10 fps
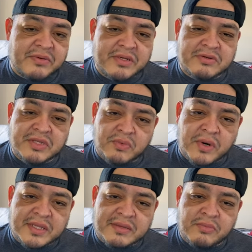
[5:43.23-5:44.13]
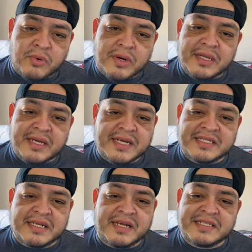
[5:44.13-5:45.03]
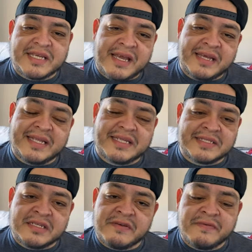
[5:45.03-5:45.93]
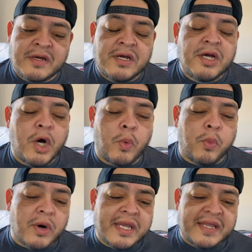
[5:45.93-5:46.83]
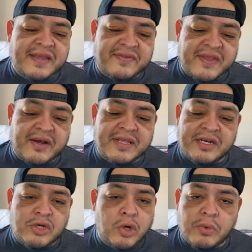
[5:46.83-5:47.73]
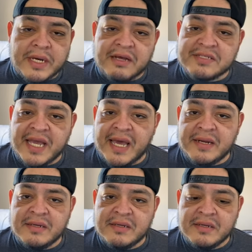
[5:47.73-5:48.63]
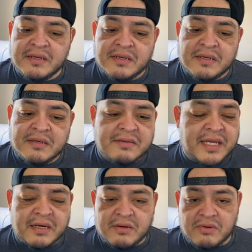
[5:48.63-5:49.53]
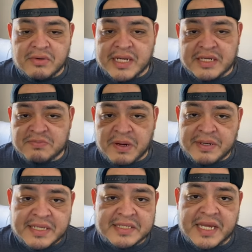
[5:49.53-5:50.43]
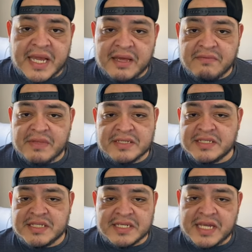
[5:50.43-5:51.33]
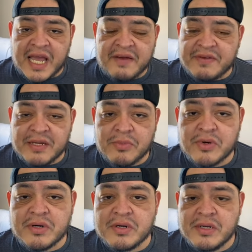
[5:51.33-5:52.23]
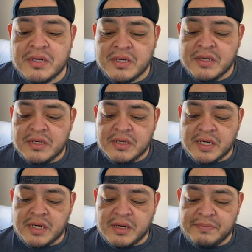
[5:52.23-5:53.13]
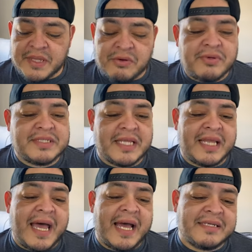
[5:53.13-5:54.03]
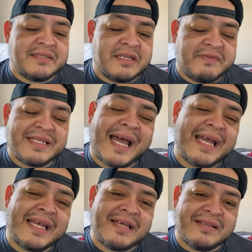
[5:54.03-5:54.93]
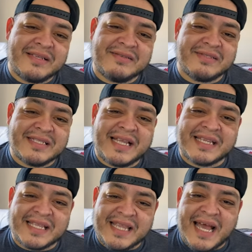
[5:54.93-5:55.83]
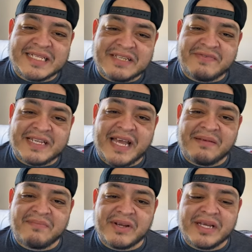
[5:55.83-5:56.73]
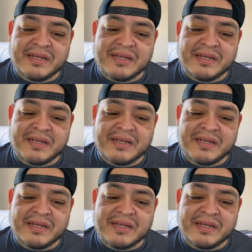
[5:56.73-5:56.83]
There was a work. Like I said, I just can't get this enough. A work ethic there that no one else had, that no one else probably doesn't have. That just doesn't have anymore. He was the last of a dying, like the last of a dying breed.